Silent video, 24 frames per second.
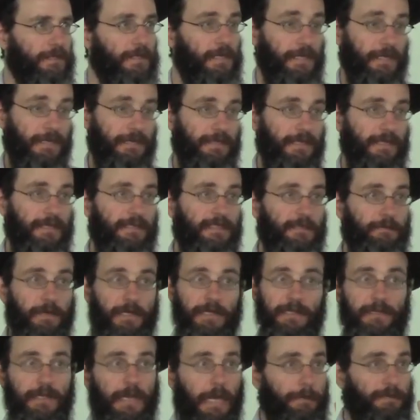It exists, but
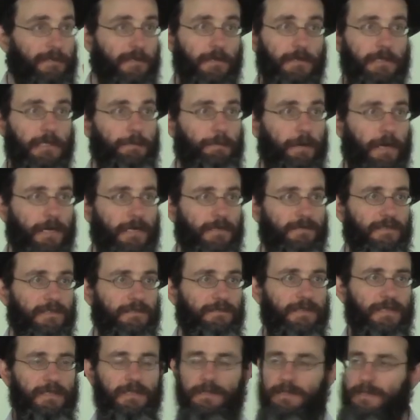it's absolutely part of
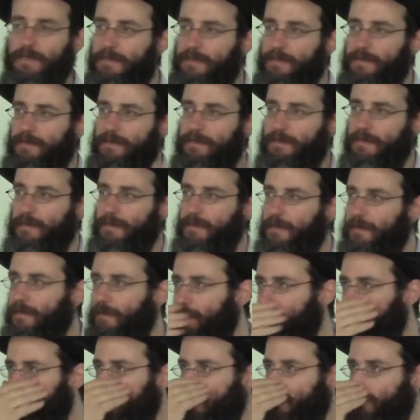divinity. It's
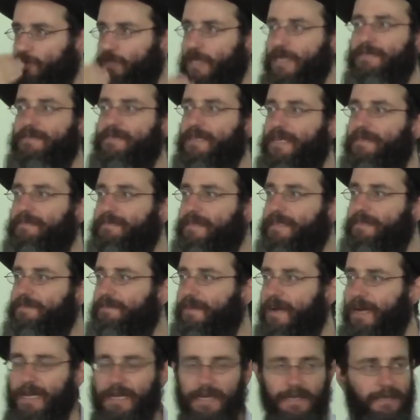just as
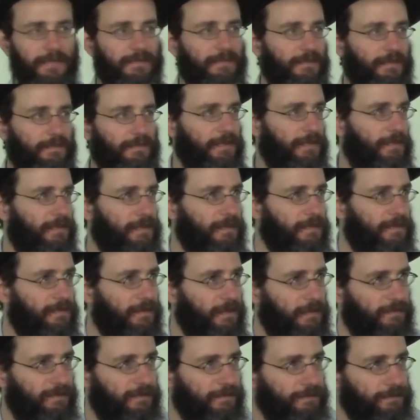divine as divinity
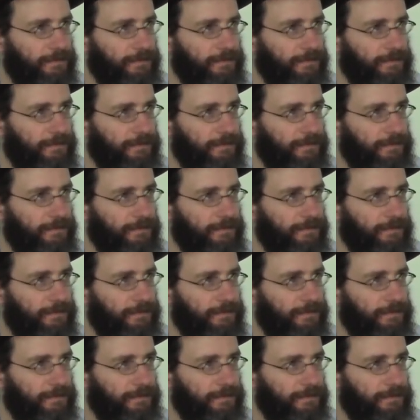itself.